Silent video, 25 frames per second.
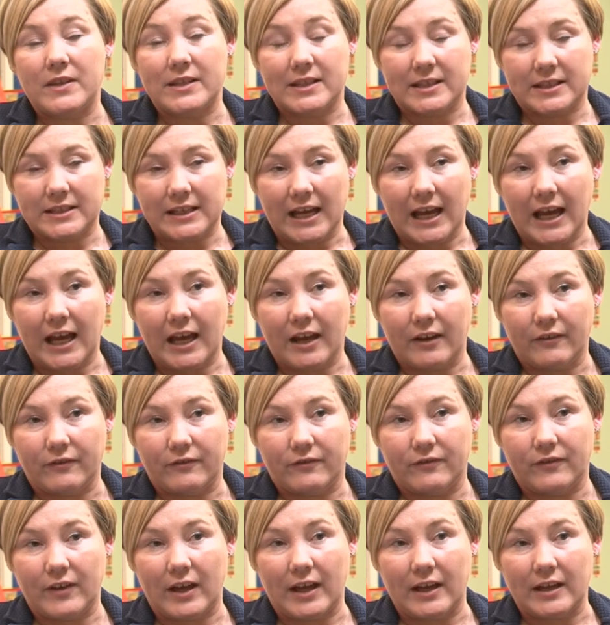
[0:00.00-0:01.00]

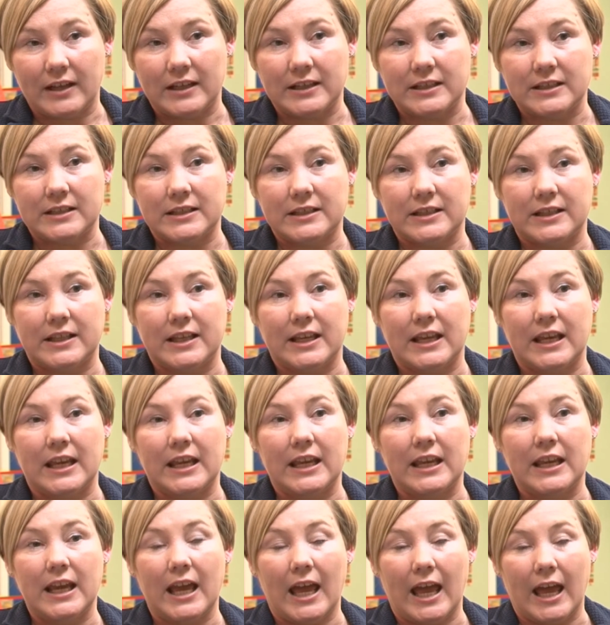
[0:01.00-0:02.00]
staff and
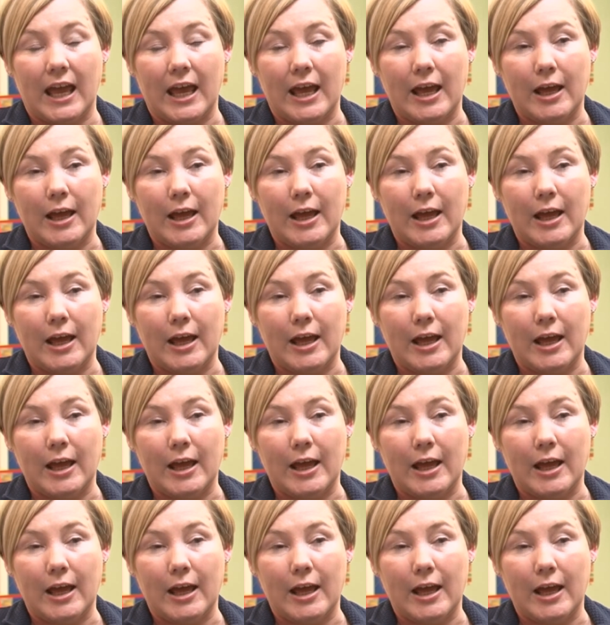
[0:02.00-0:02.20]
the